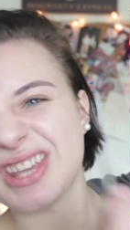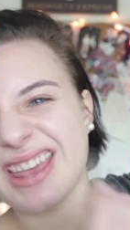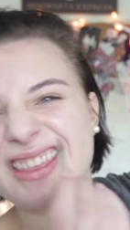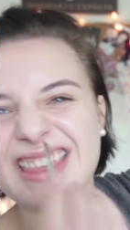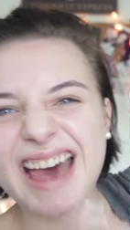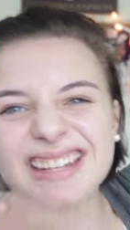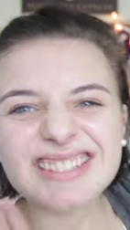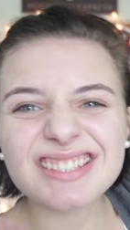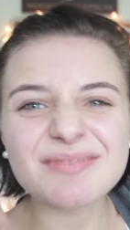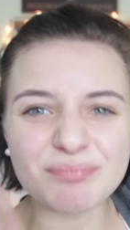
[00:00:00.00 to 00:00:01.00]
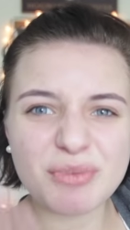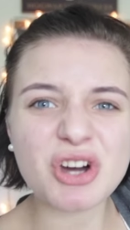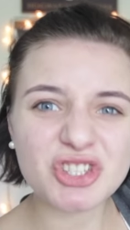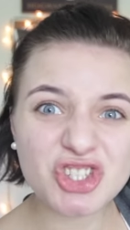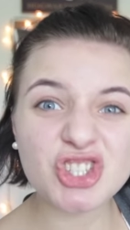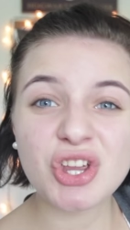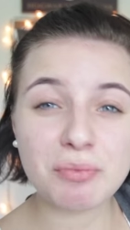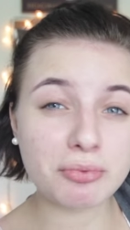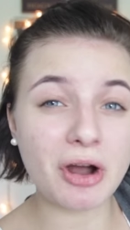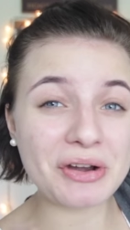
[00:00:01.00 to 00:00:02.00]
get that much
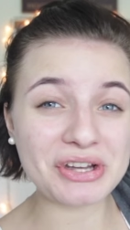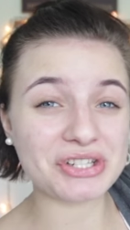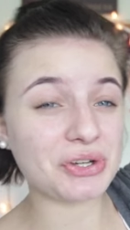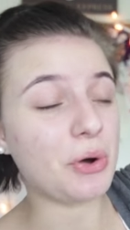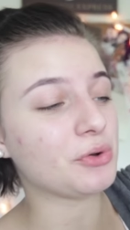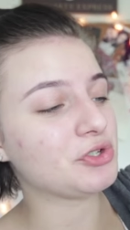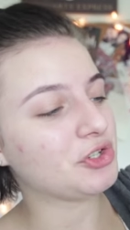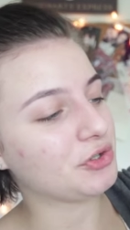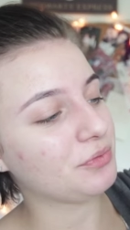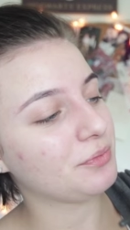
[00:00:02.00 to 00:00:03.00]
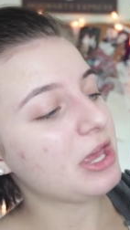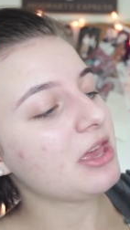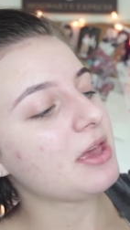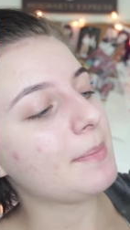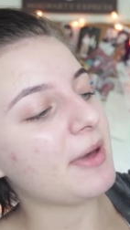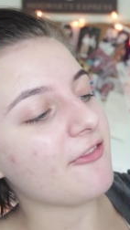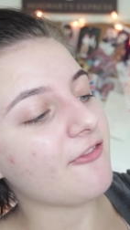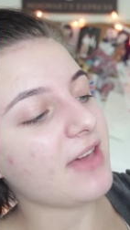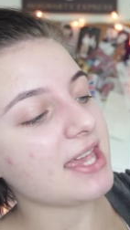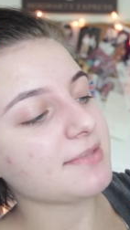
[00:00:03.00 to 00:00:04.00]
product onto my
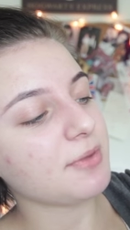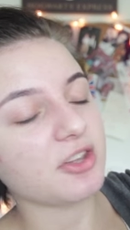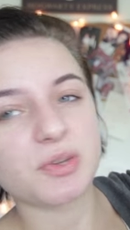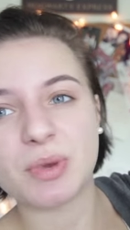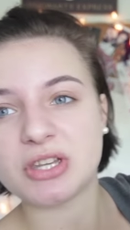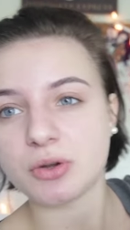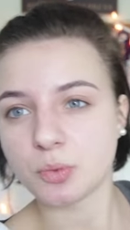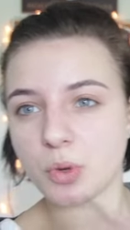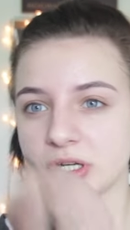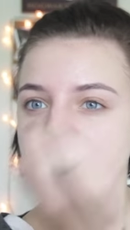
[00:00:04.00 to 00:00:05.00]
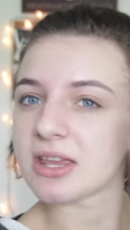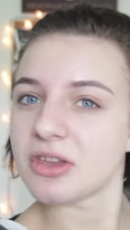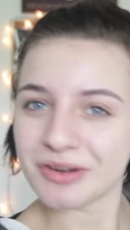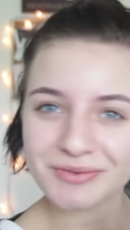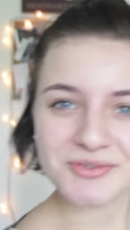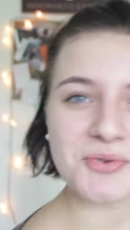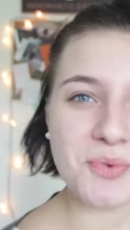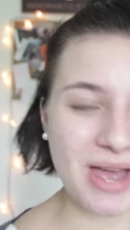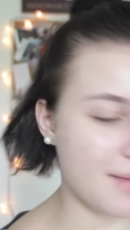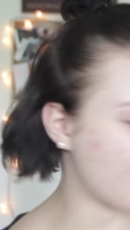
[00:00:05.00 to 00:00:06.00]
face, because we don't want, like, you know, square